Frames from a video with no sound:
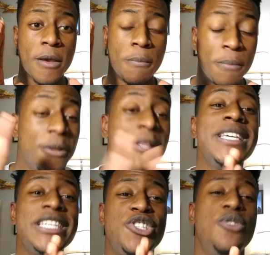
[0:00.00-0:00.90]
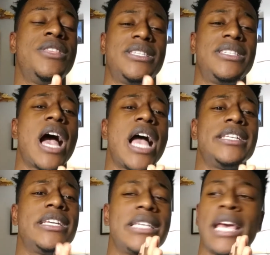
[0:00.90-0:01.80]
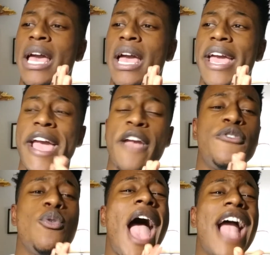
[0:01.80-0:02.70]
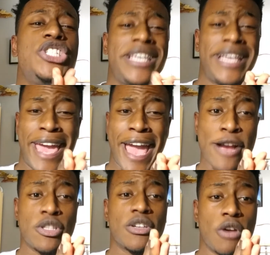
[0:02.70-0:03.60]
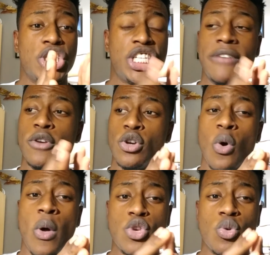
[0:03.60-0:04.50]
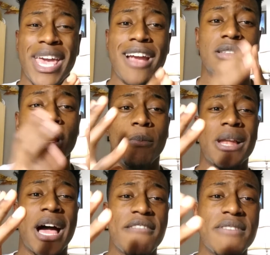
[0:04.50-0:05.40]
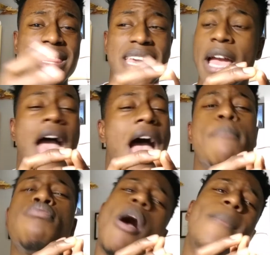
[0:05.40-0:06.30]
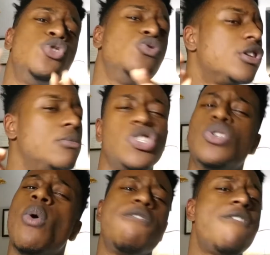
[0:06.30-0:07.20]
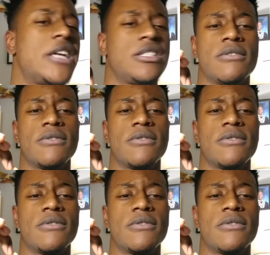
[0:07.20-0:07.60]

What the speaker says: Please do this, guys, because if you actually care to achieve your goal and you care to apply everything, I promise you it's going to be so effective.